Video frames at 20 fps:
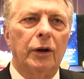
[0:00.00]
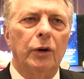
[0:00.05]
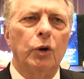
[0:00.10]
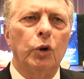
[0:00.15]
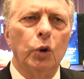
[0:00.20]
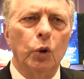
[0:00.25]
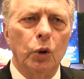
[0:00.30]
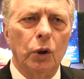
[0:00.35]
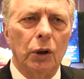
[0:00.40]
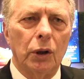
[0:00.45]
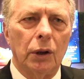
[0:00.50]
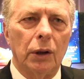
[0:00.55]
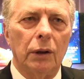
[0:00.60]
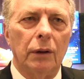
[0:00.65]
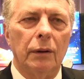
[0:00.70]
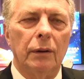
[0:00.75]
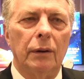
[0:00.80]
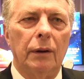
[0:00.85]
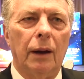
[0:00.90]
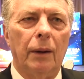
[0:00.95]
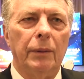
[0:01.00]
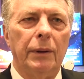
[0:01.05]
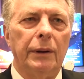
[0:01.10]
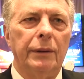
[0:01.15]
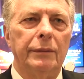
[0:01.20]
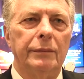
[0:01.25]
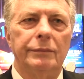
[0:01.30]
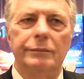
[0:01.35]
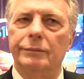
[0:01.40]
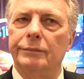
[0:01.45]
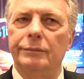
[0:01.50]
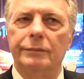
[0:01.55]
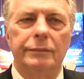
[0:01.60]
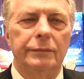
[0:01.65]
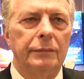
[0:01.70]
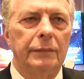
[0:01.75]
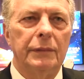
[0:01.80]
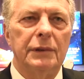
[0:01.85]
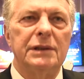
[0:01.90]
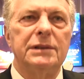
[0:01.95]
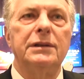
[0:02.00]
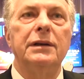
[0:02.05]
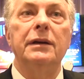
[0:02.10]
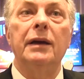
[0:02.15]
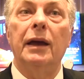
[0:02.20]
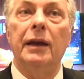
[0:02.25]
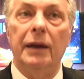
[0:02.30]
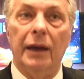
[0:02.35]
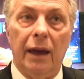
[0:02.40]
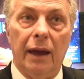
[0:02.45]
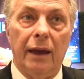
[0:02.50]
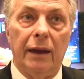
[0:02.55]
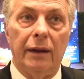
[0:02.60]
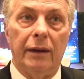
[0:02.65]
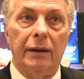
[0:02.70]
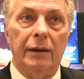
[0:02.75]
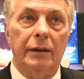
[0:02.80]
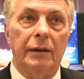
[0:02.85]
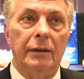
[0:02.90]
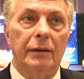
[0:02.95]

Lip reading: Google, I mean, CAA.